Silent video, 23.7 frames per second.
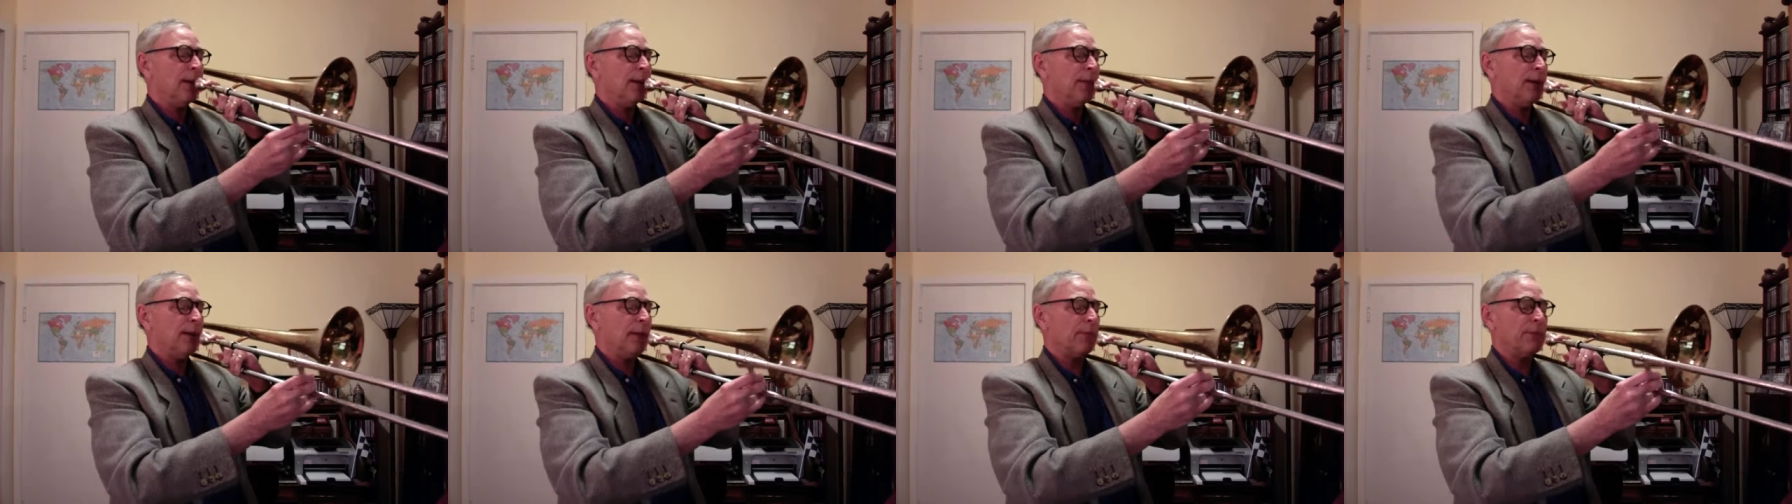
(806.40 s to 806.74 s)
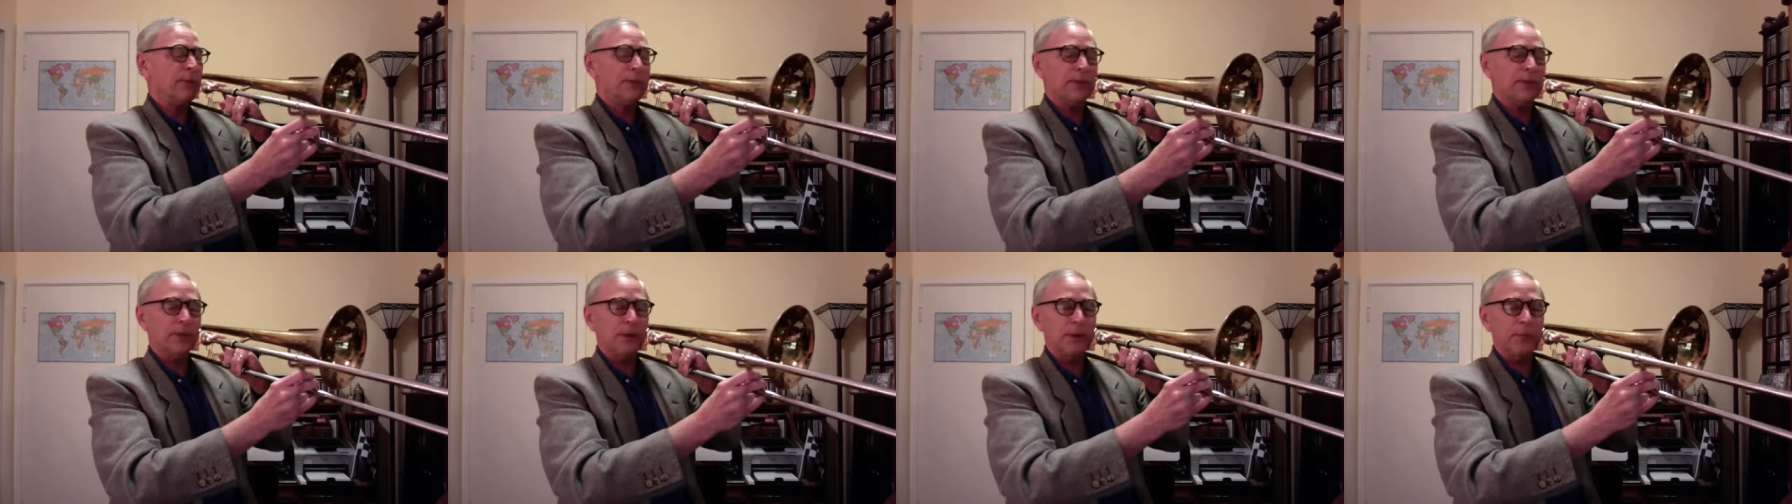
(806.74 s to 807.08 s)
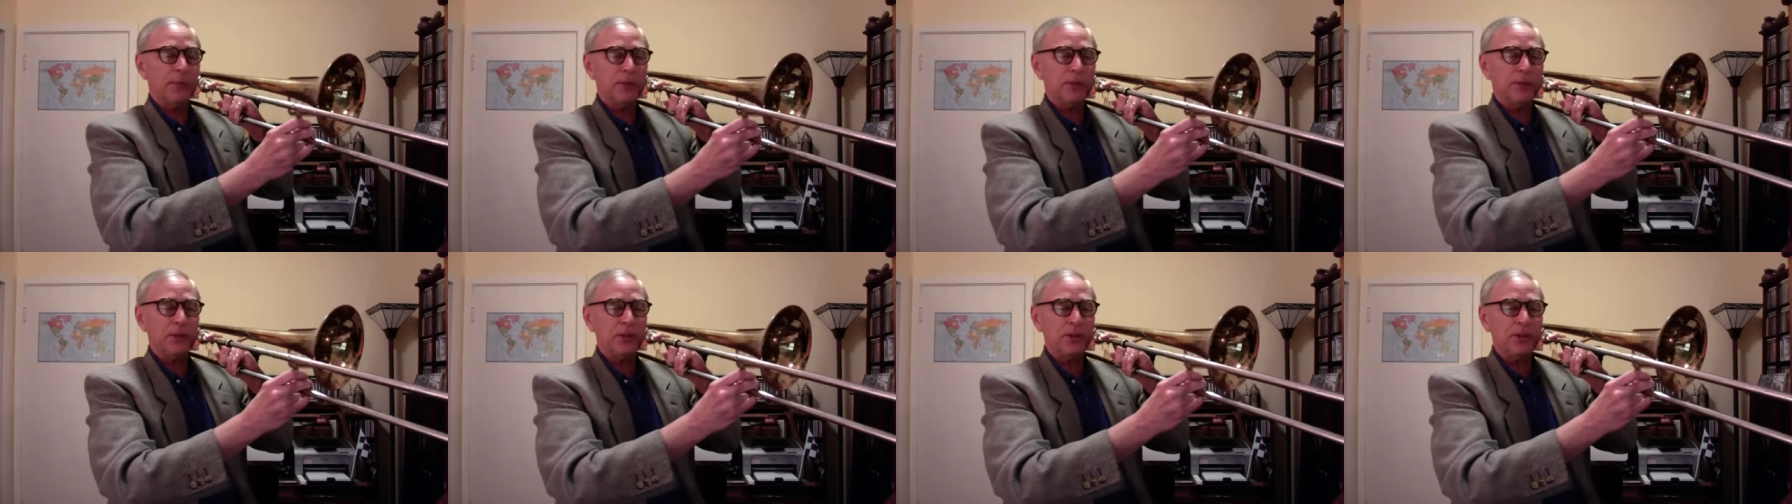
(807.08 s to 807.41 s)
That was third
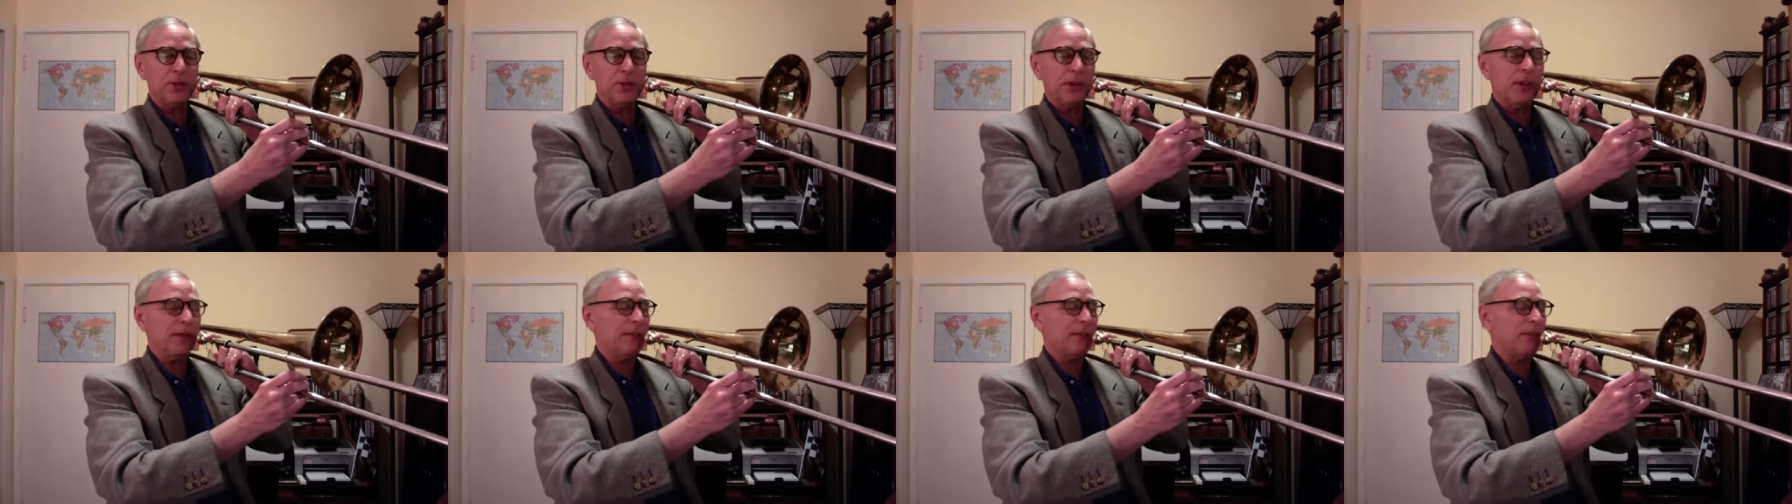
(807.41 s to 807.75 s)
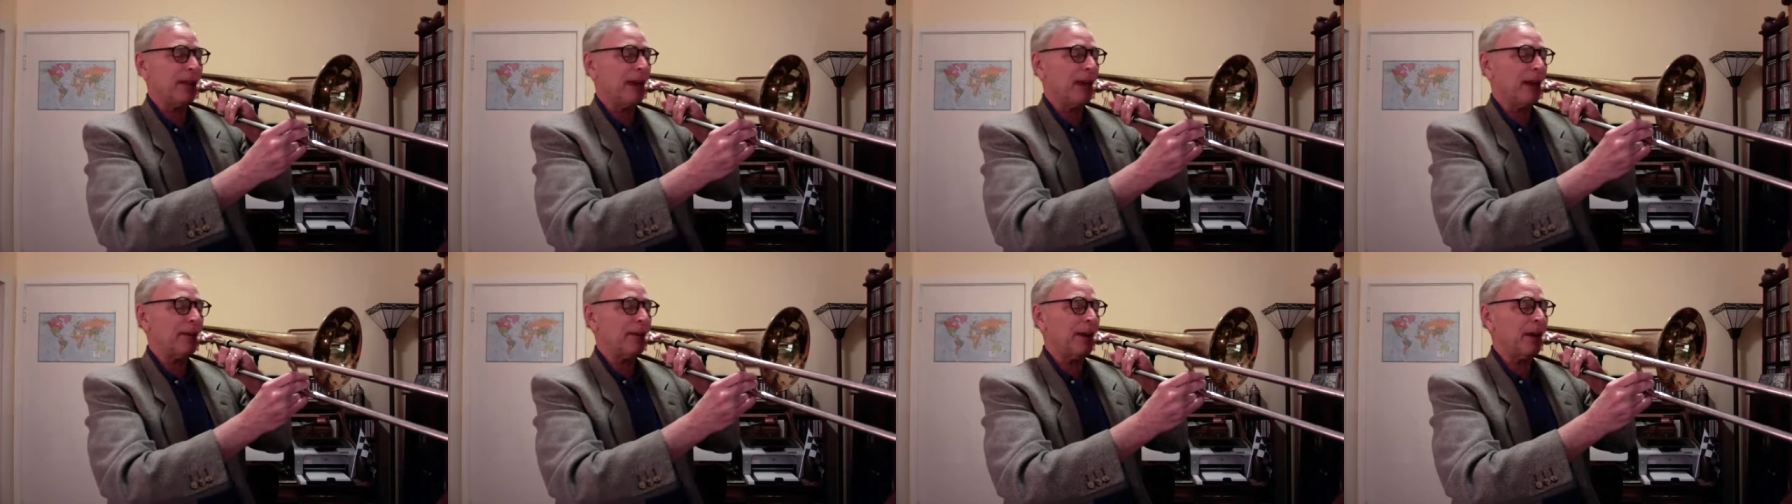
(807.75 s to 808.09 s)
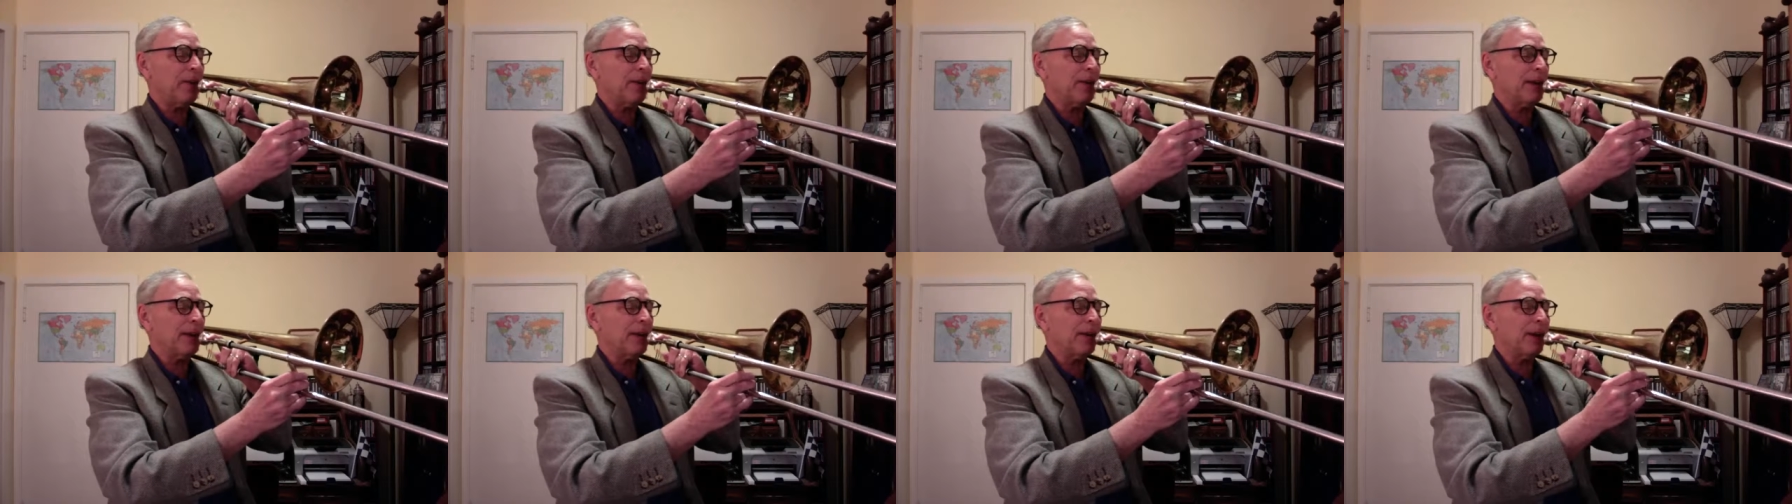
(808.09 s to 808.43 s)
position E flat,
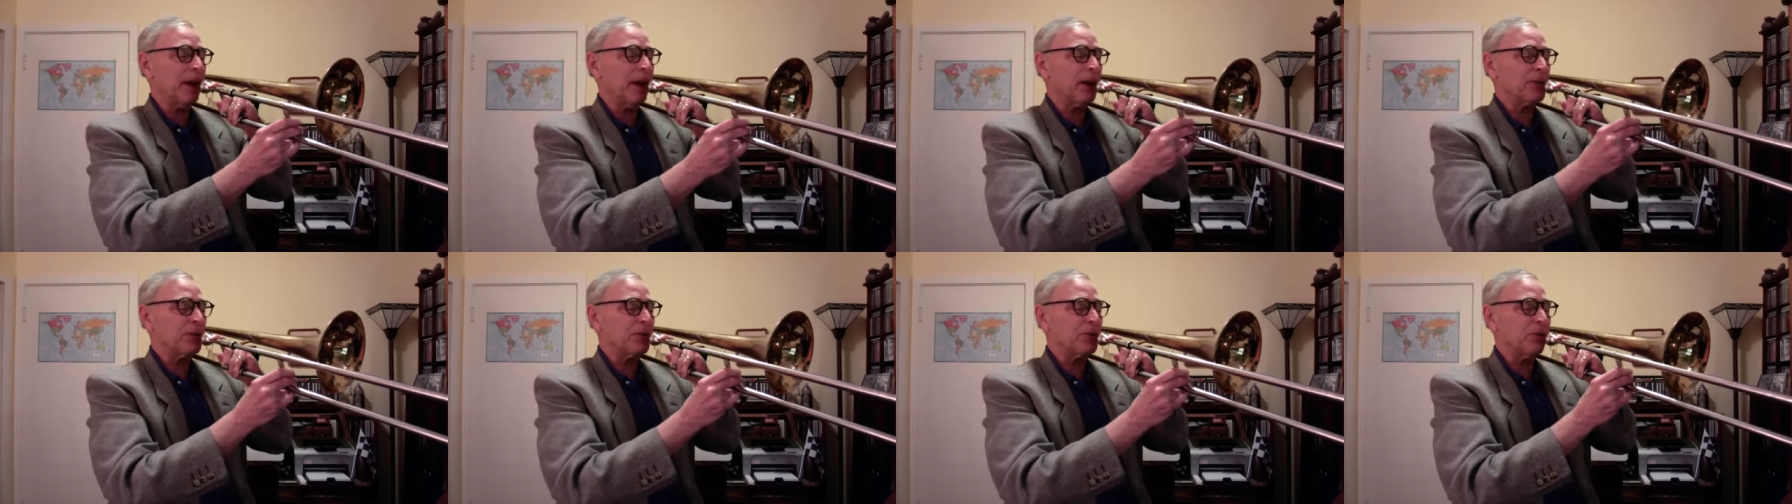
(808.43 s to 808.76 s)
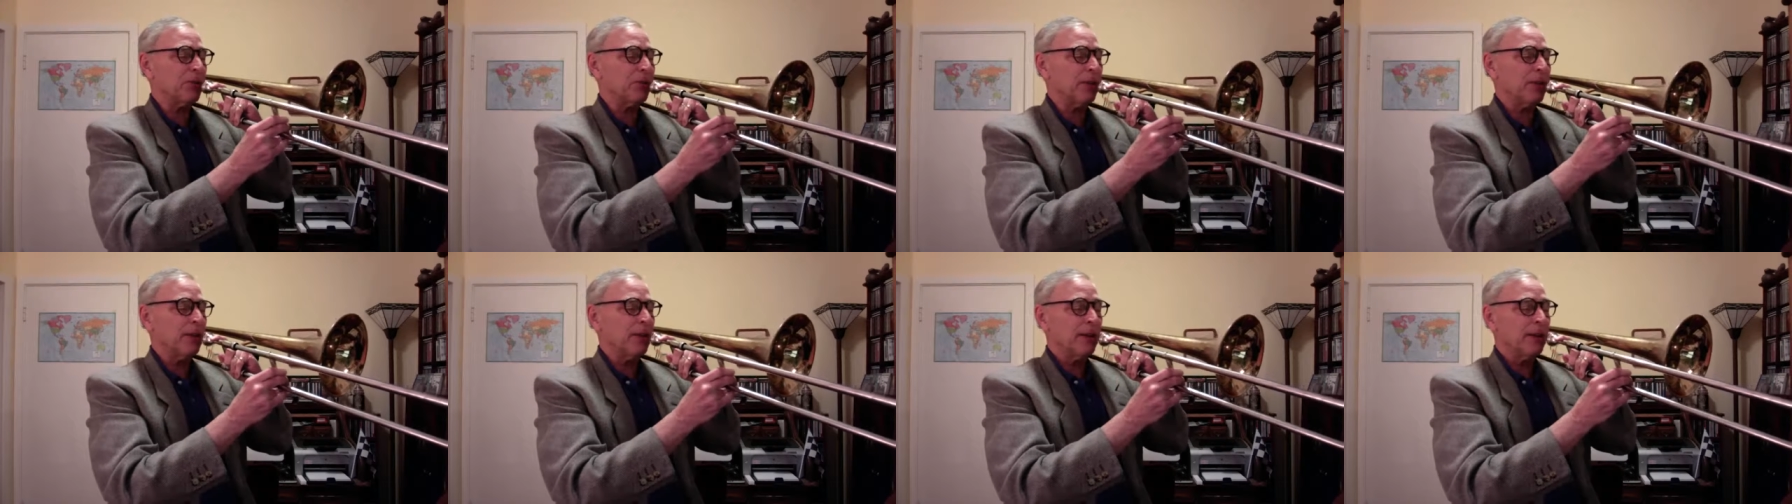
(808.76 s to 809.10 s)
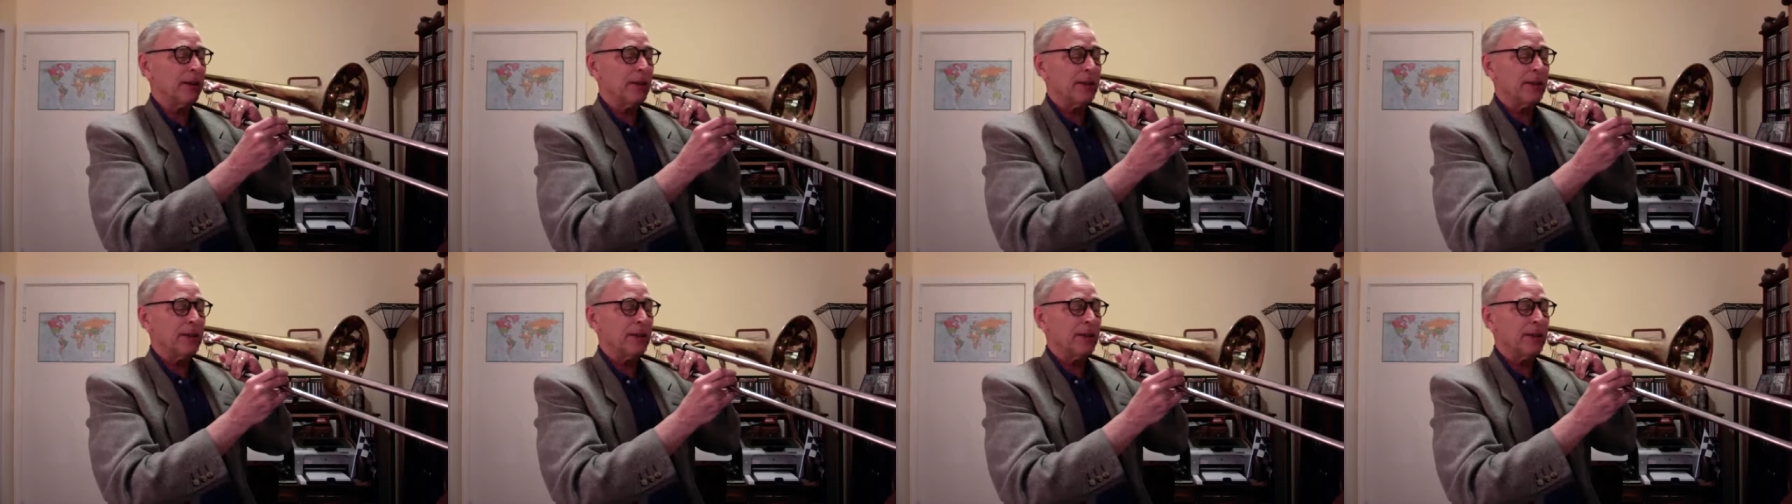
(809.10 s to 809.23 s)
now E natural.